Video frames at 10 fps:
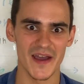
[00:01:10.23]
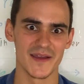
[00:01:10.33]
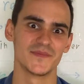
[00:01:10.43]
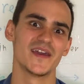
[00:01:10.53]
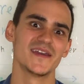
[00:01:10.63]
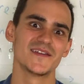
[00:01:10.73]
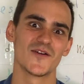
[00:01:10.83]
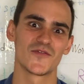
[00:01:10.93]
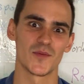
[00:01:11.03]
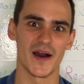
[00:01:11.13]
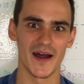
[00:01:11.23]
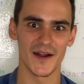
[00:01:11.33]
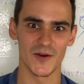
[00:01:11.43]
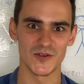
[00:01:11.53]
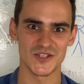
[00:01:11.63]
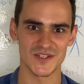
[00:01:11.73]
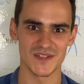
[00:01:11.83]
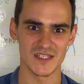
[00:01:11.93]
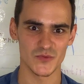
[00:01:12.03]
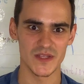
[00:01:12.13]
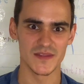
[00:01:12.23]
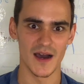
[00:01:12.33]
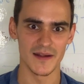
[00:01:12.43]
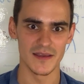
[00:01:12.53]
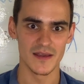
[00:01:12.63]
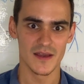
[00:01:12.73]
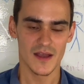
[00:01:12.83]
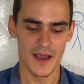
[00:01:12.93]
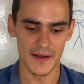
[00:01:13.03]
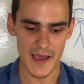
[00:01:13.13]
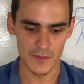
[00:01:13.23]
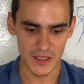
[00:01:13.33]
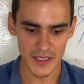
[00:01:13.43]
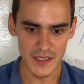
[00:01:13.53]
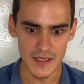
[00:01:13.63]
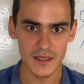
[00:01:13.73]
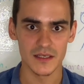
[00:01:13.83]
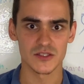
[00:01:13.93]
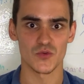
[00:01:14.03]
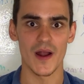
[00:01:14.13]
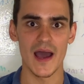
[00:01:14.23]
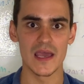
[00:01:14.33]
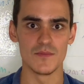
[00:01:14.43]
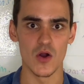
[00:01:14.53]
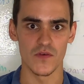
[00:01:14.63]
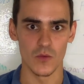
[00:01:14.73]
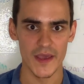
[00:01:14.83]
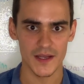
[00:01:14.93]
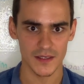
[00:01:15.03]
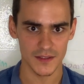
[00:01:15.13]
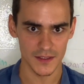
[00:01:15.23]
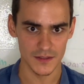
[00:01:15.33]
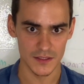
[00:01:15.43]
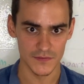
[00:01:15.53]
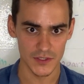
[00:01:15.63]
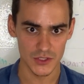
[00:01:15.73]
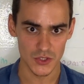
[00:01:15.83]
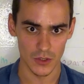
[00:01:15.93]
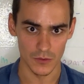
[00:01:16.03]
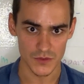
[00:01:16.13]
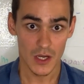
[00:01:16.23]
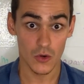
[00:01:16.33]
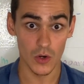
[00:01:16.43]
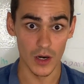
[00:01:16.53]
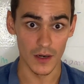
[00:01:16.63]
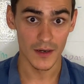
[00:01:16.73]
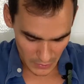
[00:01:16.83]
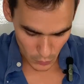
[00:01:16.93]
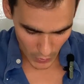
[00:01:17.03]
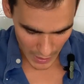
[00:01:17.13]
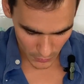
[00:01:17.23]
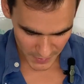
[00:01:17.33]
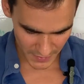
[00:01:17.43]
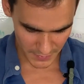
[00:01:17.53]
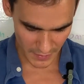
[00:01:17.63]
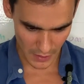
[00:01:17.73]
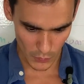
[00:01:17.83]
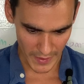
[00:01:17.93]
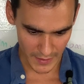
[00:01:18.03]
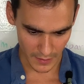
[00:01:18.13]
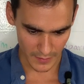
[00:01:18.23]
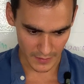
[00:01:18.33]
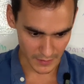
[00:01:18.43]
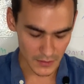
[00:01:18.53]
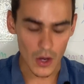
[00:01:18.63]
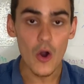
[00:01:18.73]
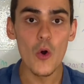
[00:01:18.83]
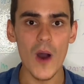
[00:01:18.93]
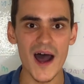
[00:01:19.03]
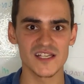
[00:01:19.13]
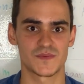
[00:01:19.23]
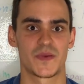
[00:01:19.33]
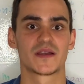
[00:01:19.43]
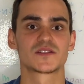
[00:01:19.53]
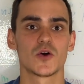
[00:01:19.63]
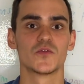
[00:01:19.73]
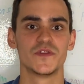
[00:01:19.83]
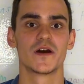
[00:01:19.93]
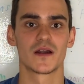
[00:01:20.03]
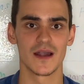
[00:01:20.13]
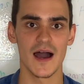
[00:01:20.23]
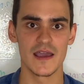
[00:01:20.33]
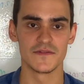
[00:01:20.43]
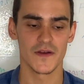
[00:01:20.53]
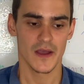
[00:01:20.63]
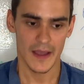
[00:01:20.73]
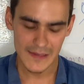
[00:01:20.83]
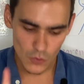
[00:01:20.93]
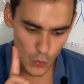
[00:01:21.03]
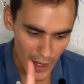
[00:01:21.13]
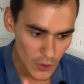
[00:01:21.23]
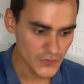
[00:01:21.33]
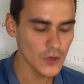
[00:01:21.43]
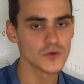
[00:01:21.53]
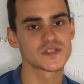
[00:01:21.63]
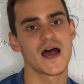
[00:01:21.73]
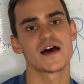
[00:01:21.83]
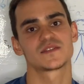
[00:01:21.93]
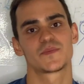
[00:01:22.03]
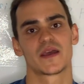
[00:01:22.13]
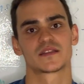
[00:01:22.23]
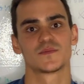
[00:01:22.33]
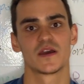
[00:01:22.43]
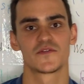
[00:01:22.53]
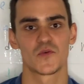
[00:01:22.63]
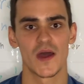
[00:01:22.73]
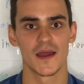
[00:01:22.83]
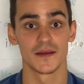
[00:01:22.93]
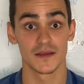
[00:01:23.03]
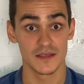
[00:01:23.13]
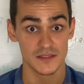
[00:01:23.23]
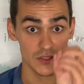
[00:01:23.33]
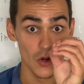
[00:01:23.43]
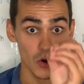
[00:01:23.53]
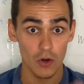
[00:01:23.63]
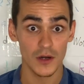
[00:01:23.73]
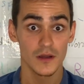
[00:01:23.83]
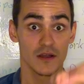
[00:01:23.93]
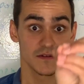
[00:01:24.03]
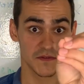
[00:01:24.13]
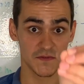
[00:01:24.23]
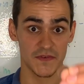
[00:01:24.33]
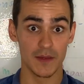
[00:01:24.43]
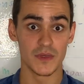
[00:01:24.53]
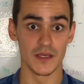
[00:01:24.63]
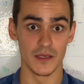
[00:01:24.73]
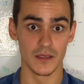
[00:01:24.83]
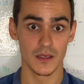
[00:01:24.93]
I am Daniel from Higher Consciousness with Danny, and I am leading a tribe of awakened individuals who are grounding their awakening in all aspects of their life. And one of those aspects, my friend, is your family.